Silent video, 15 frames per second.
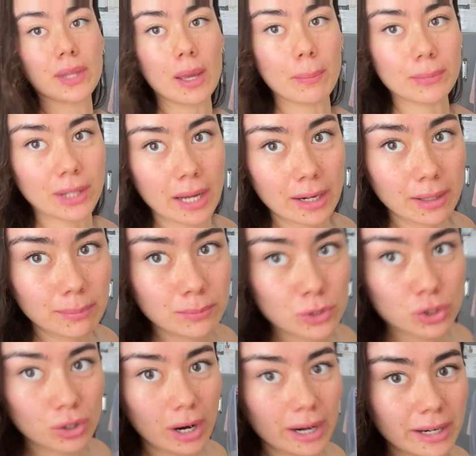I'm glad I'm
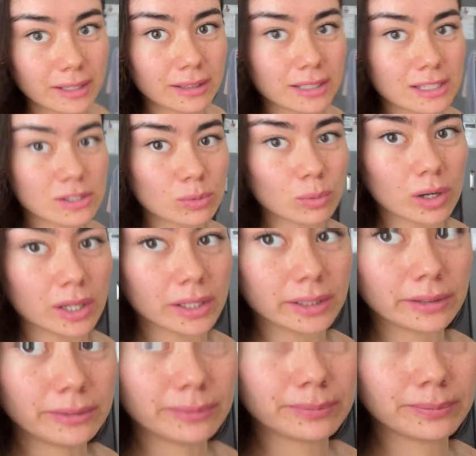trying this one.